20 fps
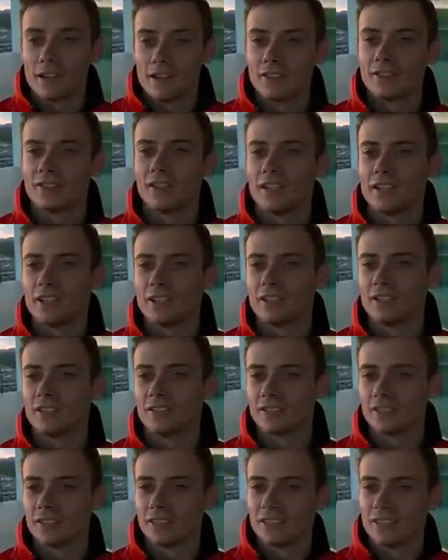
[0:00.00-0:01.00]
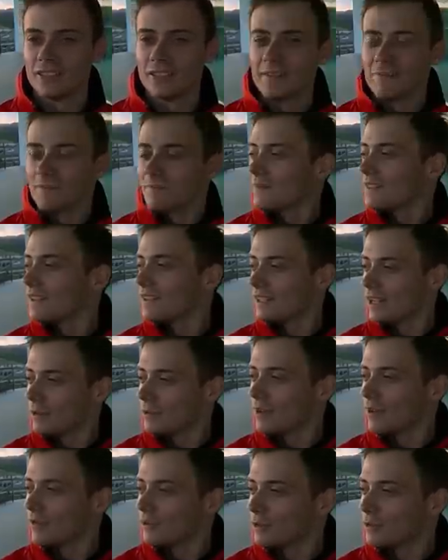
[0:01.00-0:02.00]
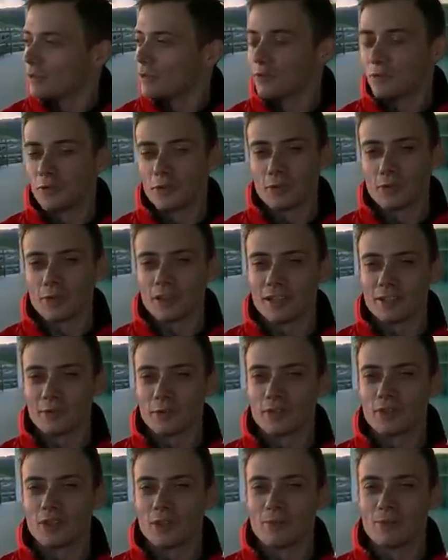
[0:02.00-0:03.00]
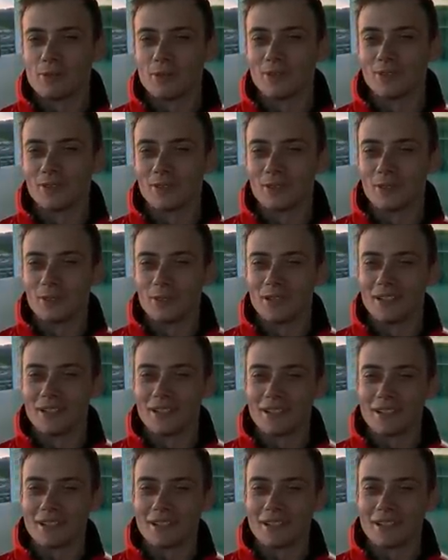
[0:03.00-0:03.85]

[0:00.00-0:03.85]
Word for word: and it's but like it is. Nice now we have the good view, and we're champions. So